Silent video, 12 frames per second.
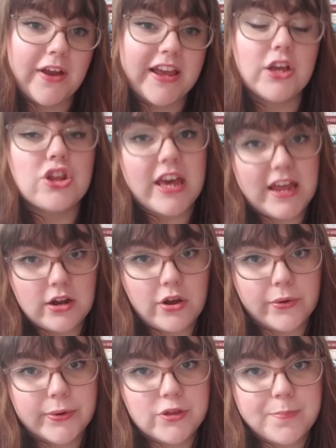age in
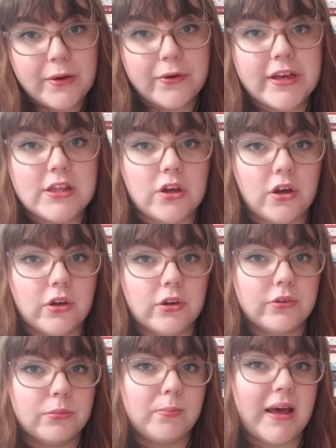Hocus Pocus,
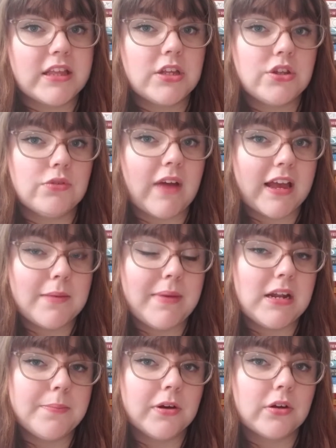or whether to
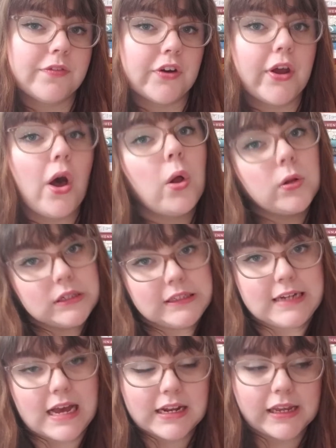recommend a book for older
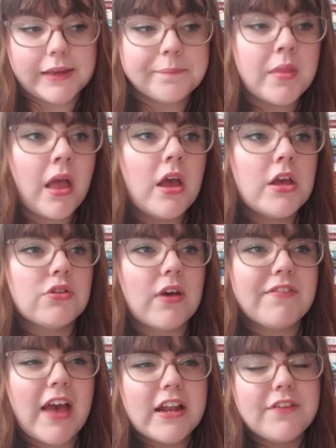Dani. So
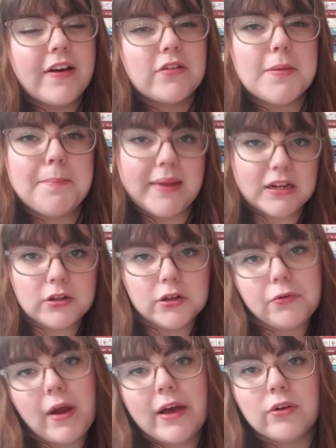I've kind of found a middle
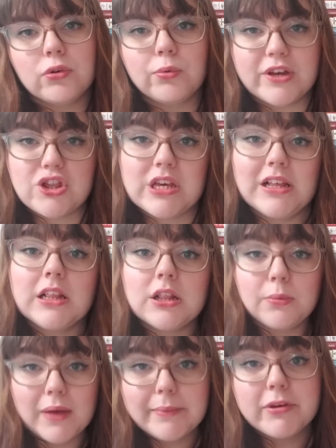ground, which is
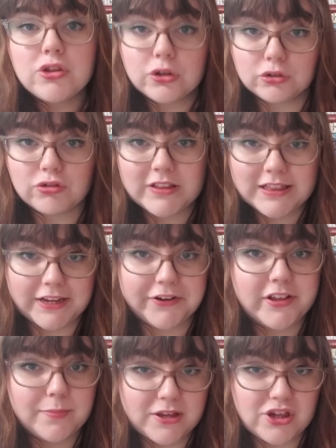the Wayward Children
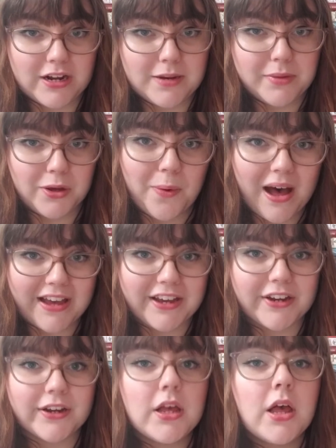series by Shannon
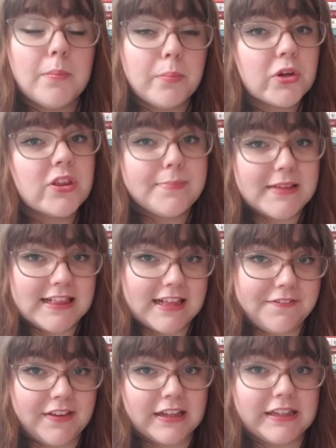Maguire, more
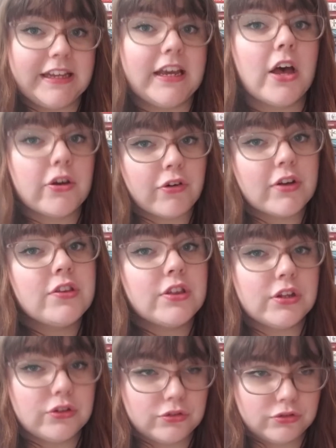specifically Across
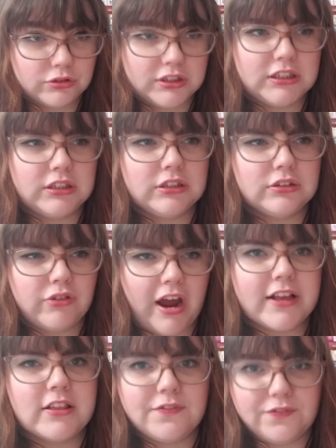the Green
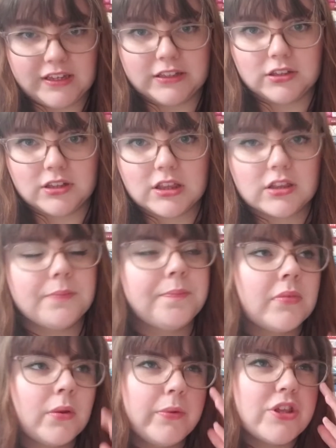Grass Fields,
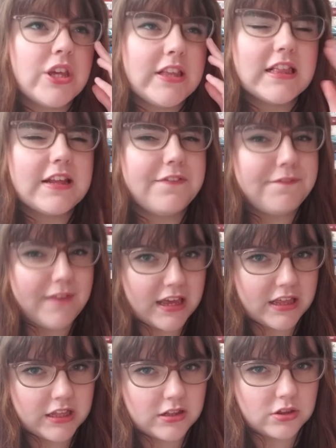which is the
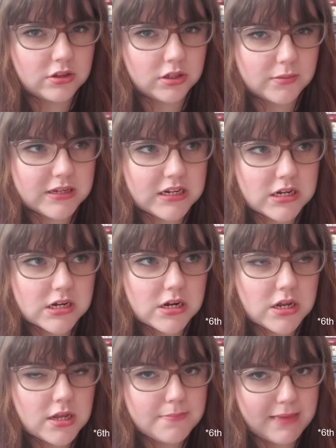5th installment,
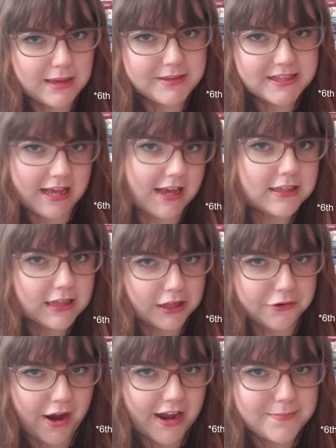maybe 6. I'll
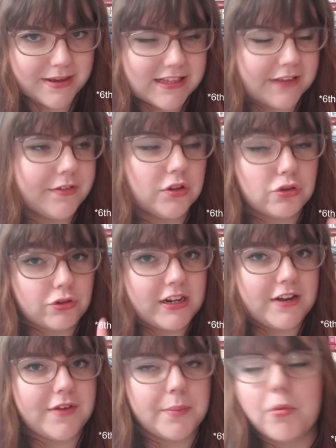correct myself on
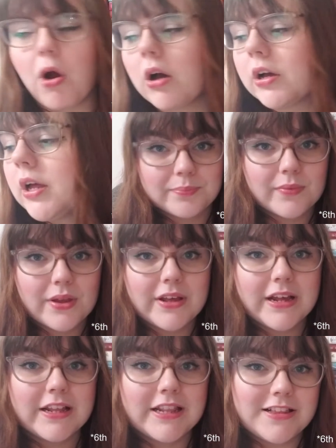screen if I'm wrong.
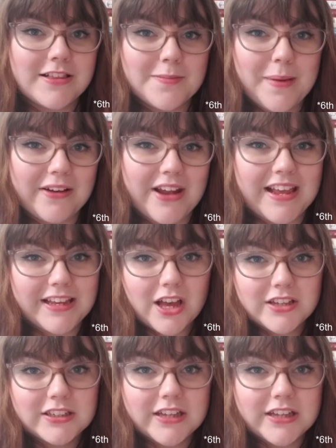This is about a young